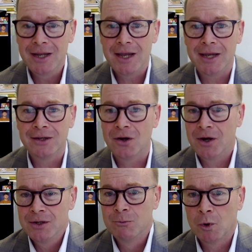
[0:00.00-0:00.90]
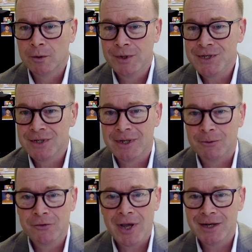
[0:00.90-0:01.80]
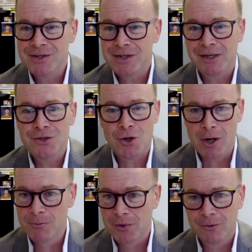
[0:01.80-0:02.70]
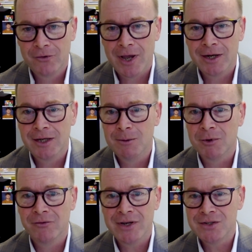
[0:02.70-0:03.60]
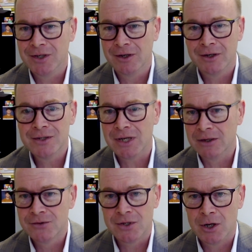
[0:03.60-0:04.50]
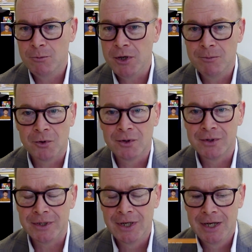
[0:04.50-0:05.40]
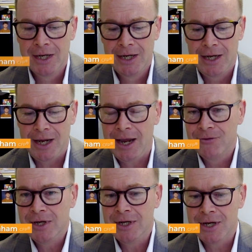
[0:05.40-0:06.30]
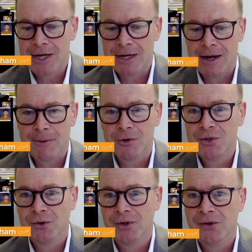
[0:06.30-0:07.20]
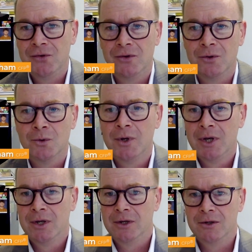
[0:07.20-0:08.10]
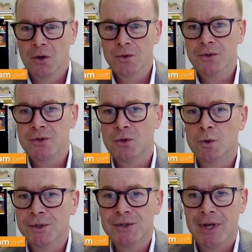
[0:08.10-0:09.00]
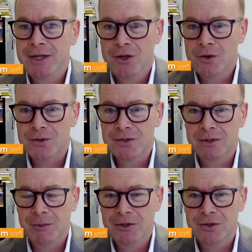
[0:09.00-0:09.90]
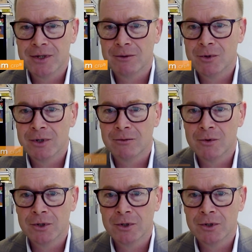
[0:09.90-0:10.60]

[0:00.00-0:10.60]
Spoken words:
and all the more reason that we've got to stay sharp. We've got to keep investing in ourselves and our people, and having opportunities to go to schools like yours to make sure that we're